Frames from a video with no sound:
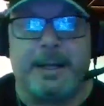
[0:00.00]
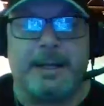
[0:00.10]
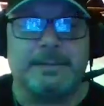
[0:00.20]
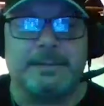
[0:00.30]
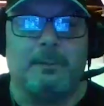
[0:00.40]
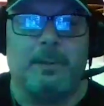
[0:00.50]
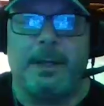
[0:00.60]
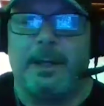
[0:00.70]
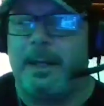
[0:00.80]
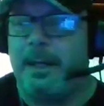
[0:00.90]
passing
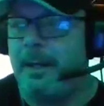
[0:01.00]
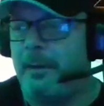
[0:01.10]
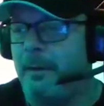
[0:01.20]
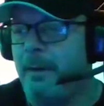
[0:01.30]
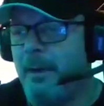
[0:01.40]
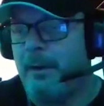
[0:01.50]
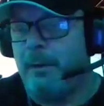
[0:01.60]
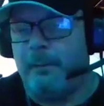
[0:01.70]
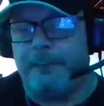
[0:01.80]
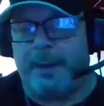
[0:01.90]
away or
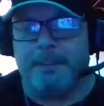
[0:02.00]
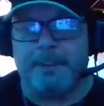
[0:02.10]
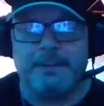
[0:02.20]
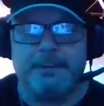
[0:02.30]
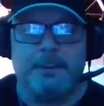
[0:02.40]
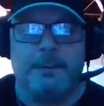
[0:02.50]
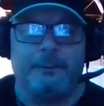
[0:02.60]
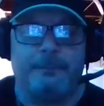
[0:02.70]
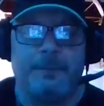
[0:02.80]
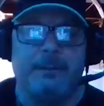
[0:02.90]
whole families due to
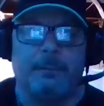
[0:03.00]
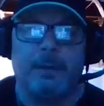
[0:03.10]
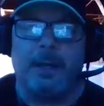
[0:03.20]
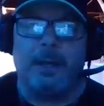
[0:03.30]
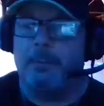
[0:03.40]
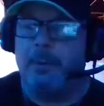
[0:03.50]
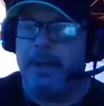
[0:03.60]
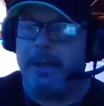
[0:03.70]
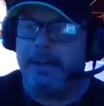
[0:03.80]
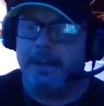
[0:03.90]
the fever
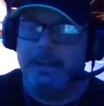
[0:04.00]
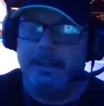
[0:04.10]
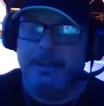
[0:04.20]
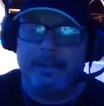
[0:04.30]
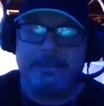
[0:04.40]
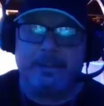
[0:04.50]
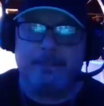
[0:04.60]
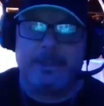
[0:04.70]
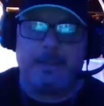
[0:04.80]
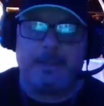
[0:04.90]
outbreak.
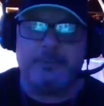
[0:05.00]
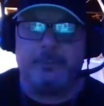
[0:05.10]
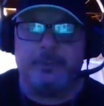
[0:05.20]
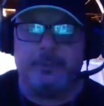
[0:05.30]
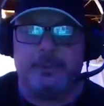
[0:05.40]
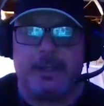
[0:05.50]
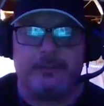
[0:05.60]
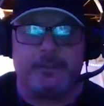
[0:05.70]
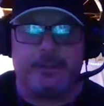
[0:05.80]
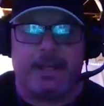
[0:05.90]
Sometimes you'll
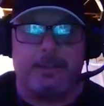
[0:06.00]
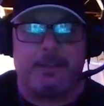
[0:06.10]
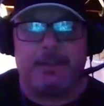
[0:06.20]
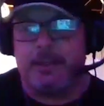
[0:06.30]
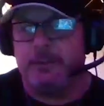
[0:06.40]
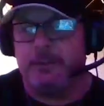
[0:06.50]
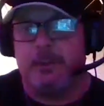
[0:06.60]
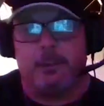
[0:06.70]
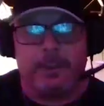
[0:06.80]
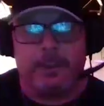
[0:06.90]
catch a name and then you
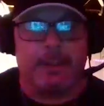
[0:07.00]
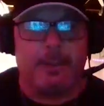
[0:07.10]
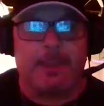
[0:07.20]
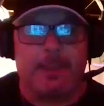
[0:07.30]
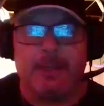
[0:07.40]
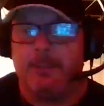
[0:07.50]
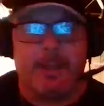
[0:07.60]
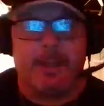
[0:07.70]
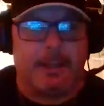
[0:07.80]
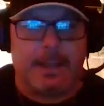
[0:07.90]
go look it up. I do
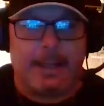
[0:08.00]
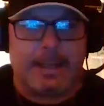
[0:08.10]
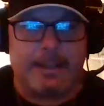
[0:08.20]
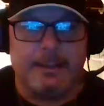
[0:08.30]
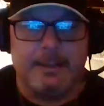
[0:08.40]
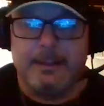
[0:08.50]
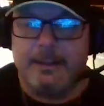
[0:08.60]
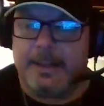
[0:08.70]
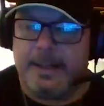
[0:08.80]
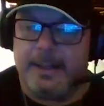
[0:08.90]
that a lot.
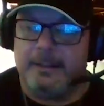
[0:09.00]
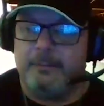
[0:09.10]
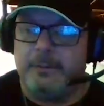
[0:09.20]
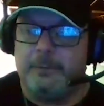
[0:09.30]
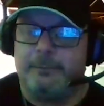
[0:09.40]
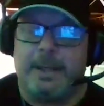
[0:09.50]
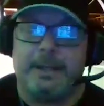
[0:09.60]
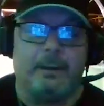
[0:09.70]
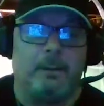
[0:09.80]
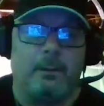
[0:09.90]
and you'll
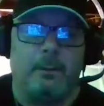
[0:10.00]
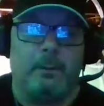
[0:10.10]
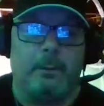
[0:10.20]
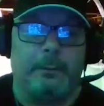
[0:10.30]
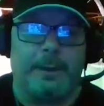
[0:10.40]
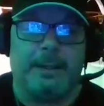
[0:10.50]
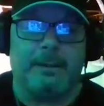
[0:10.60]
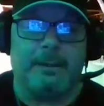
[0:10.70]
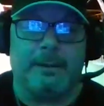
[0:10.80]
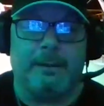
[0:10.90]
find a whole
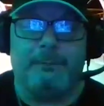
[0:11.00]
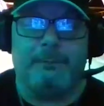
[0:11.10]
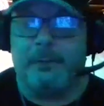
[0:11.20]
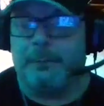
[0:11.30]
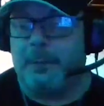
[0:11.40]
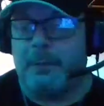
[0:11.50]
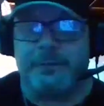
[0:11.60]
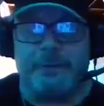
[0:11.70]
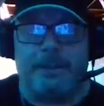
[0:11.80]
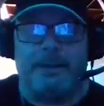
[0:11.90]
thing of this
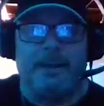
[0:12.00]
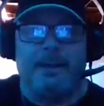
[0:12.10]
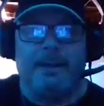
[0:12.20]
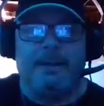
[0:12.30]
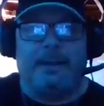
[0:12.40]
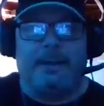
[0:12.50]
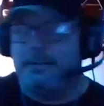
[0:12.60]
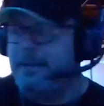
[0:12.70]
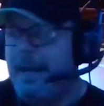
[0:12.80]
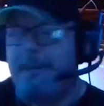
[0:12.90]
person that
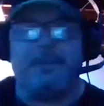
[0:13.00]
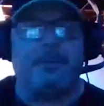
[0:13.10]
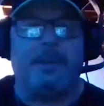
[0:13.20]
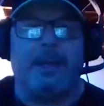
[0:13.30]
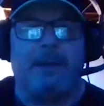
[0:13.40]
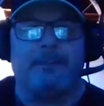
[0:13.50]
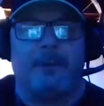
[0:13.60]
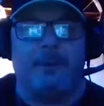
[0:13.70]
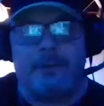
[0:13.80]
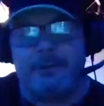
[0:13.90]
just happens to be out
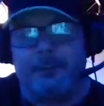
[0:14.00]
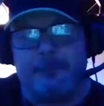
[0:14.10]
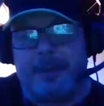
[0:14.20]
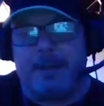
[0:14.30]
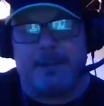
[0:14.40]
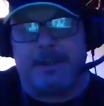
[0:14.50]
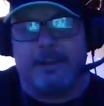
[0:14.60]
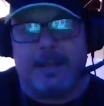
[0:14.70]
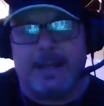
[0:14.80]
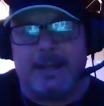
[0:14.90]
there. There's still family
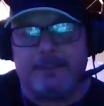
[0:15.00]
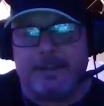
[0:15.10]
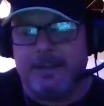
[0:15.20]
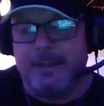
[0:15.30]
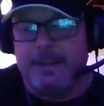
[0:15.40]
alive, and